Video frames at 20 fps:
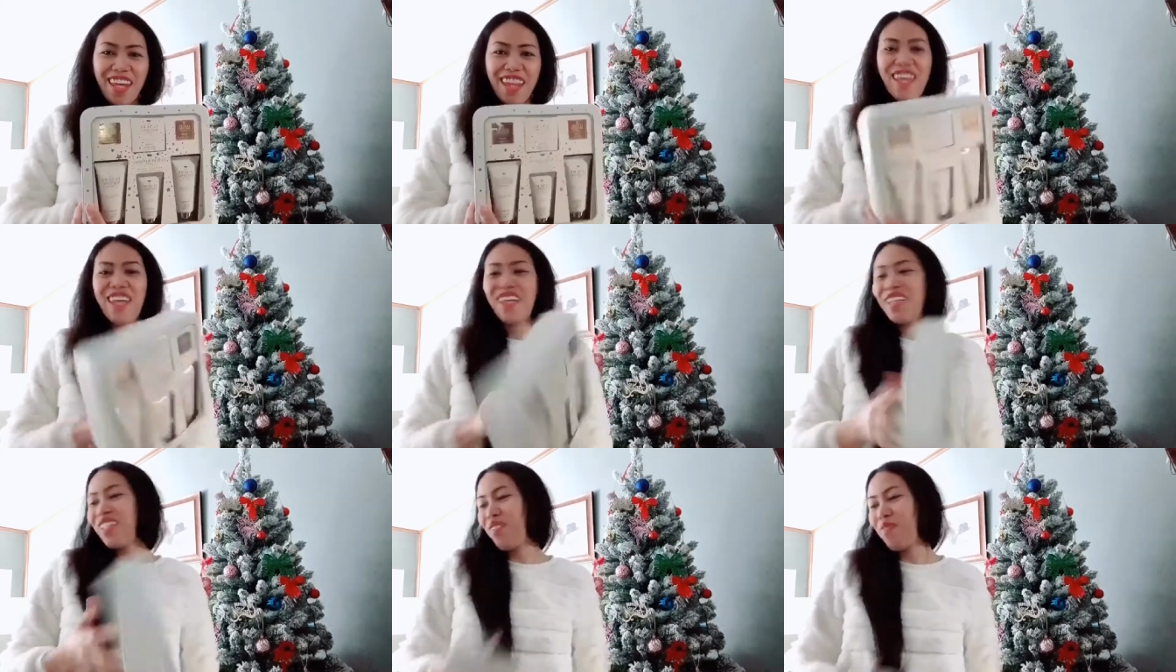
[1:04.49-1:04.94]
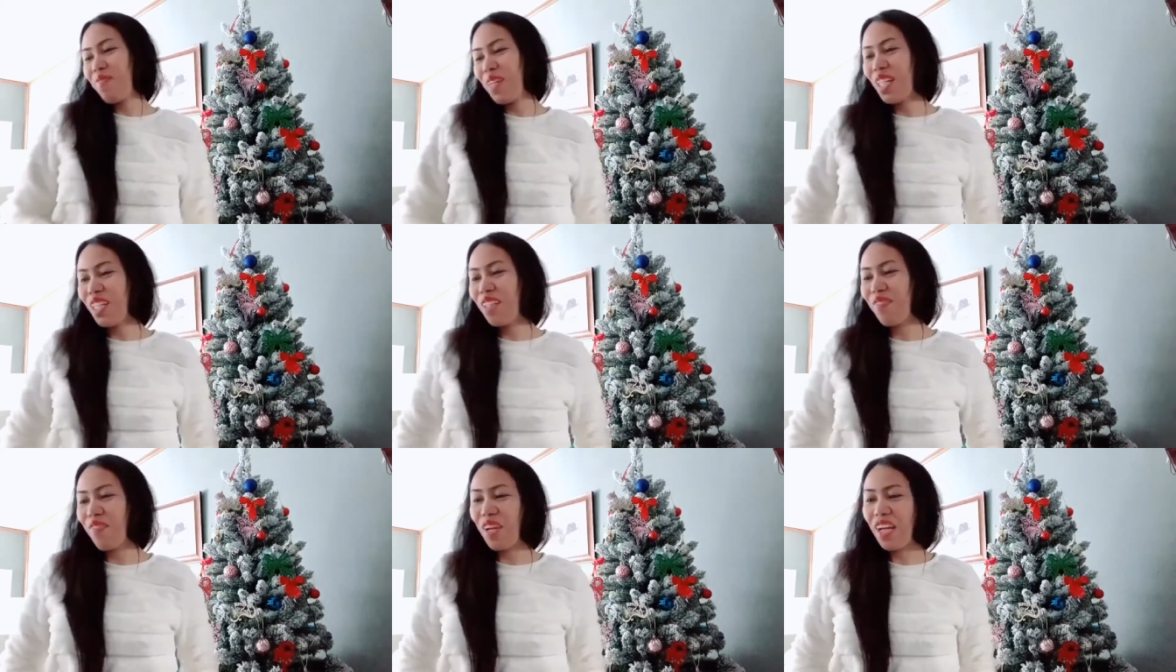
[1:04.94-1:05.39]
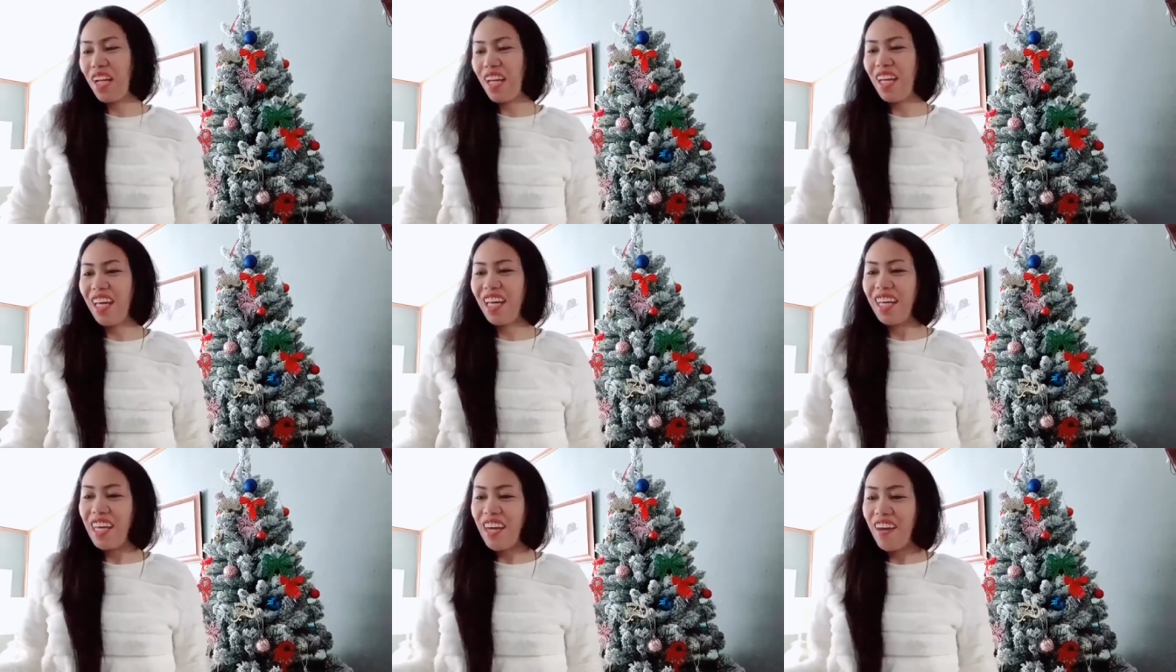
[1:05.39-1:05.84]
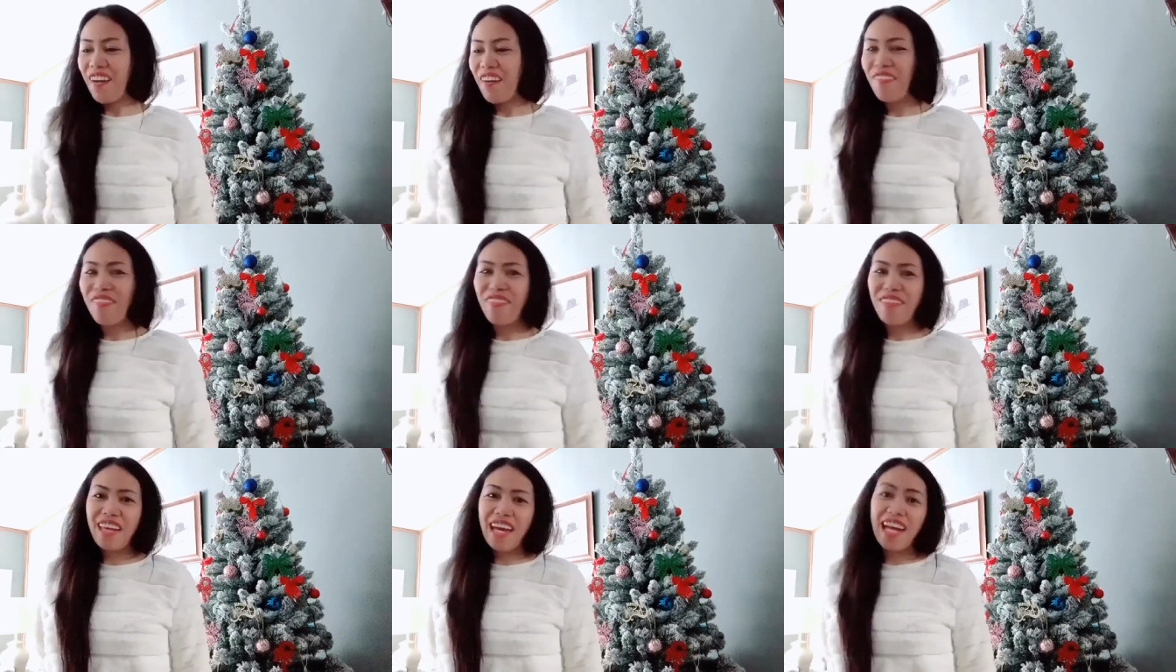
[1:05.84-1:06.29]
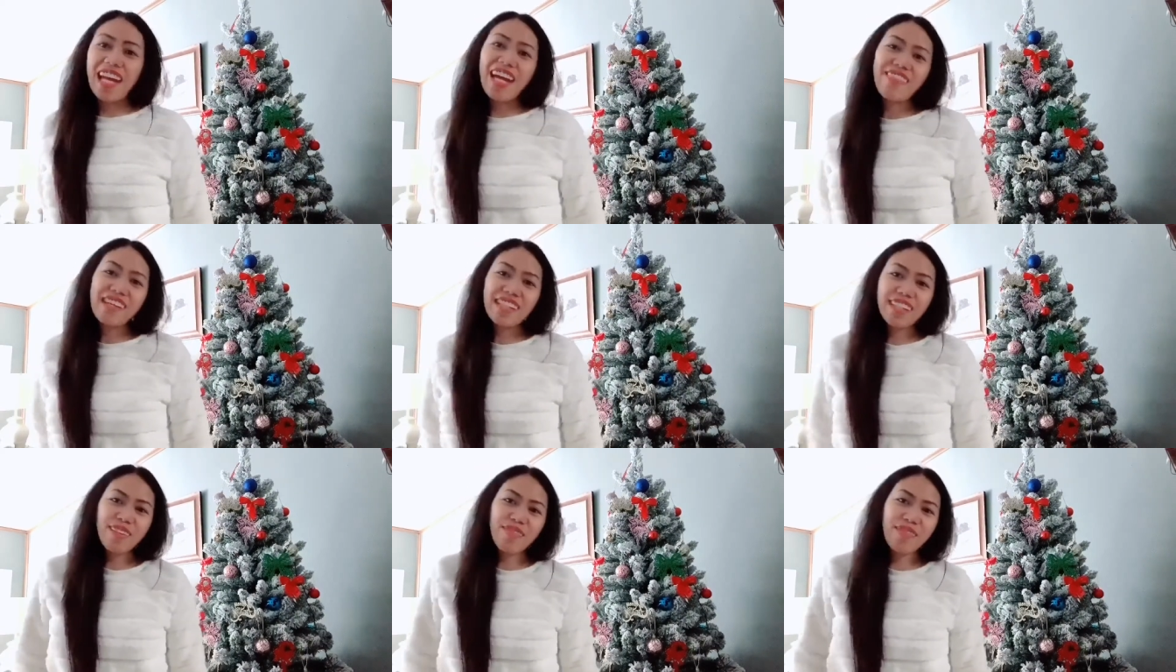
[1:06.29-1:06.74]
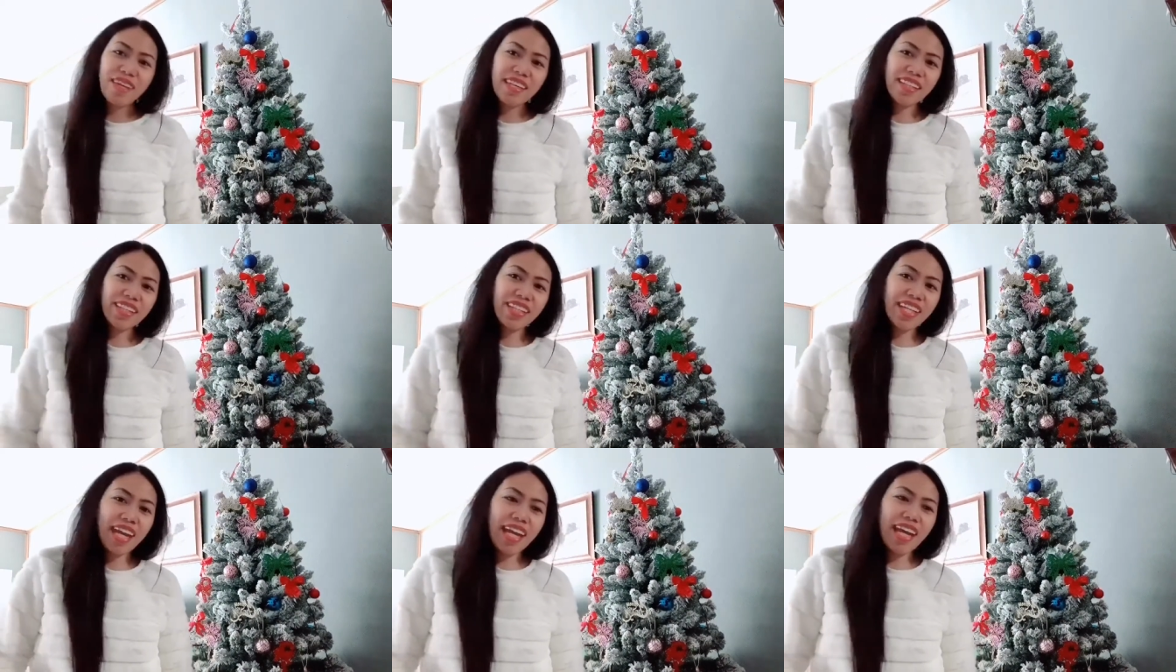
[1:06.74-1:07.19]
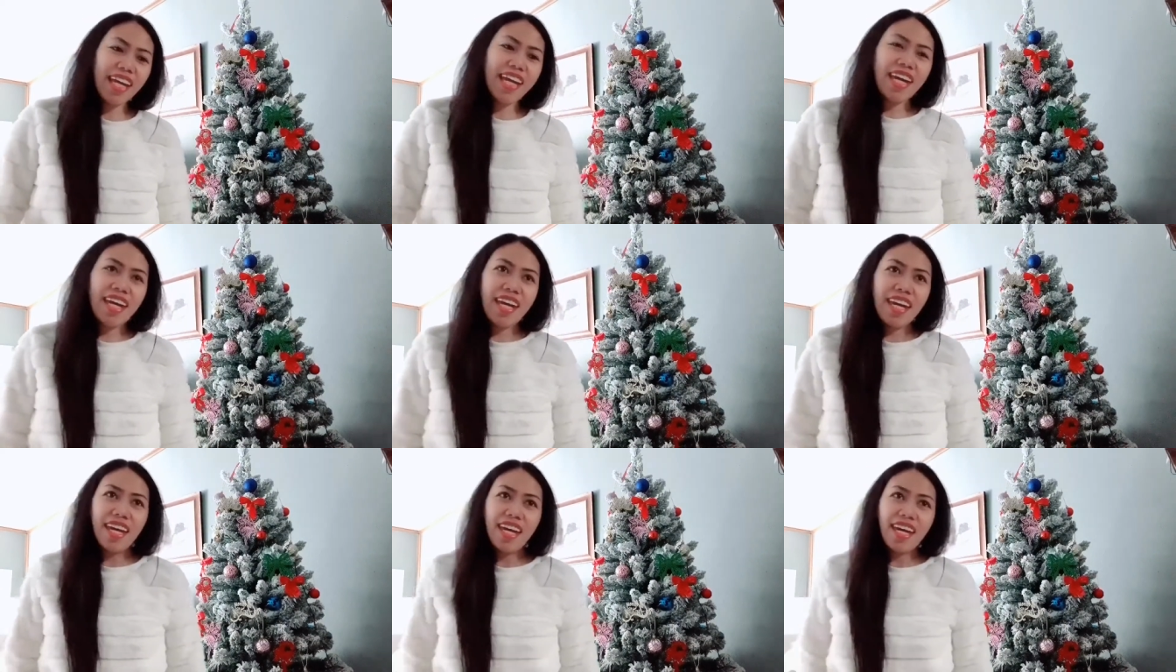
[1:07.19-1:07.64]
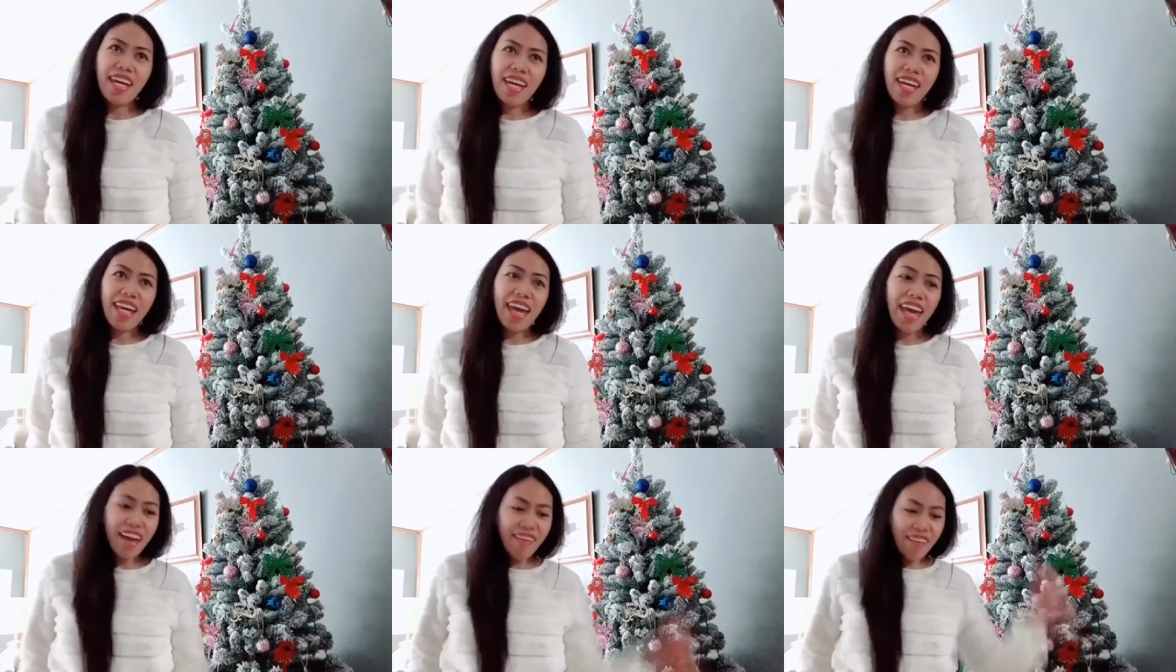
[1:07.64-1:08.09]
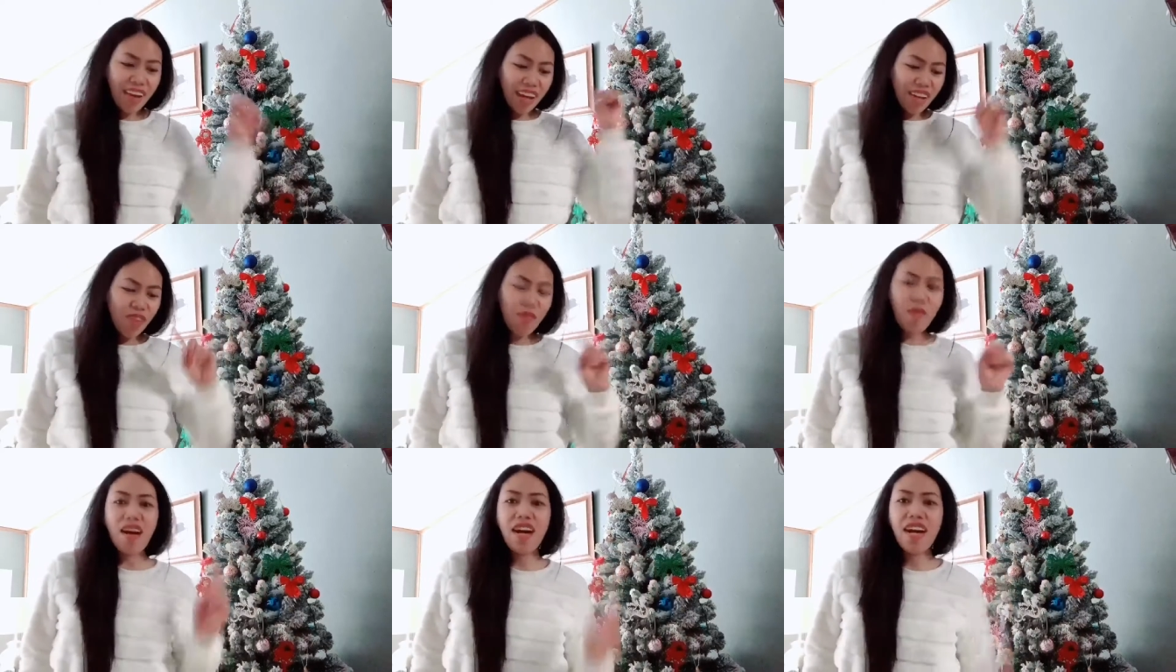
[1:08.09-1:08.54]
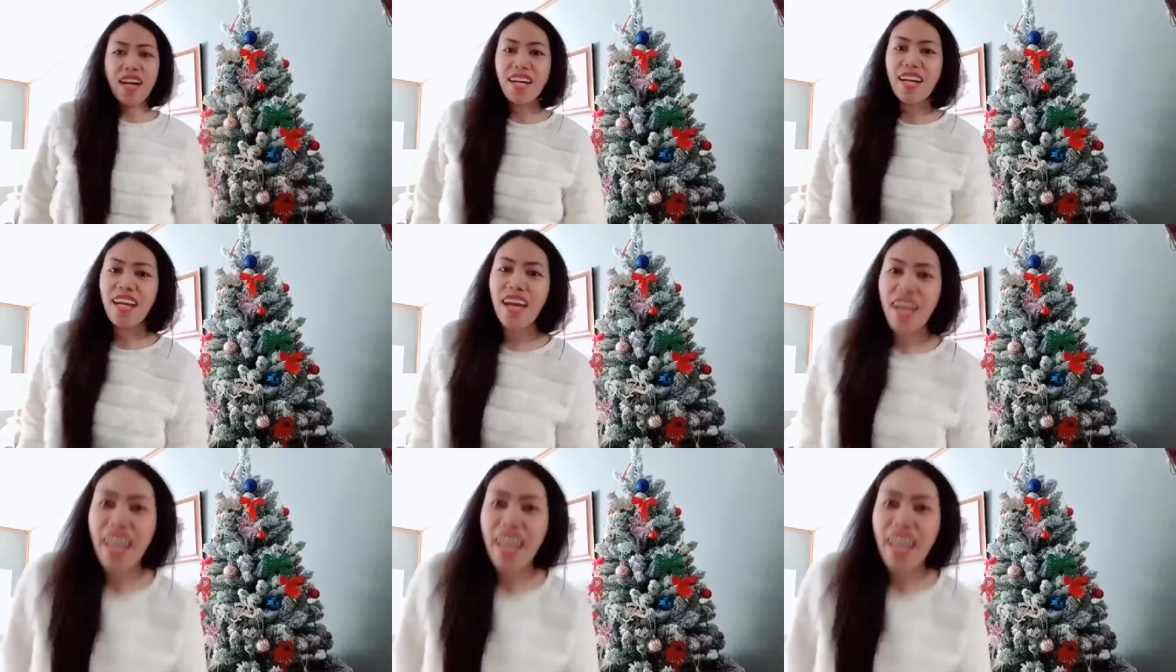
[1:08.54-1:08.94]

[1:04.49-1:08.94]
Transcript: so much for the gift that I received yesterday. And I have another one that I